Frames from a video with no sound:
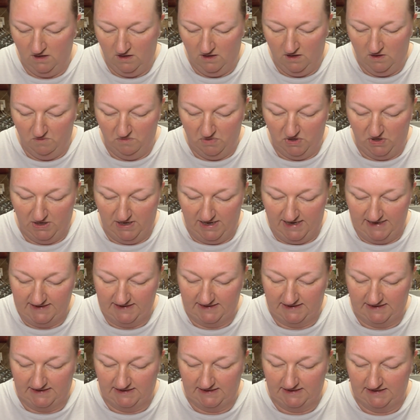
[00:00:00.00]

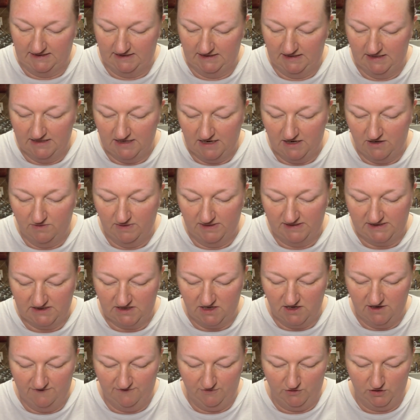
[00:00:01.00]
But you know, it's
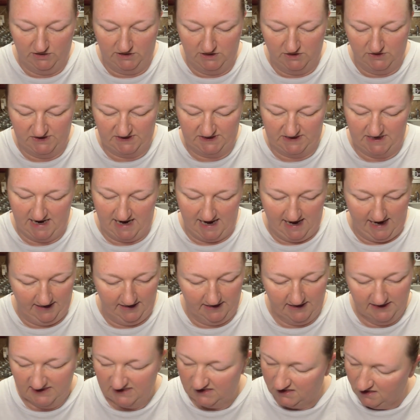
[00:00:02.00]
good for a little snack.
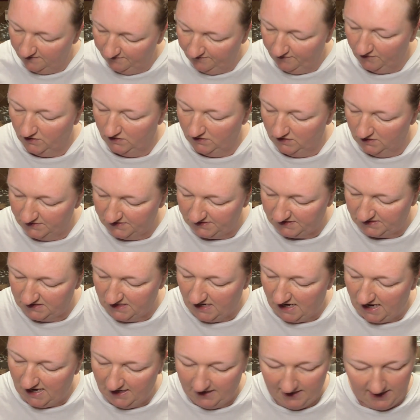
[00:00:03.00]
It's good for a little
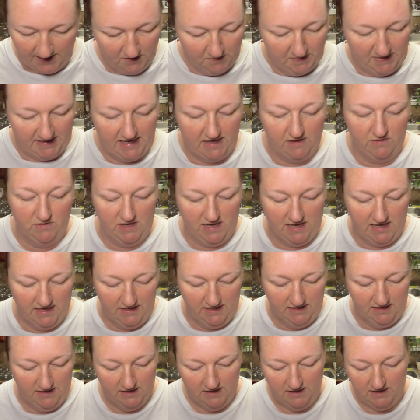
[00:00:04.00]
snack. It'll be okay.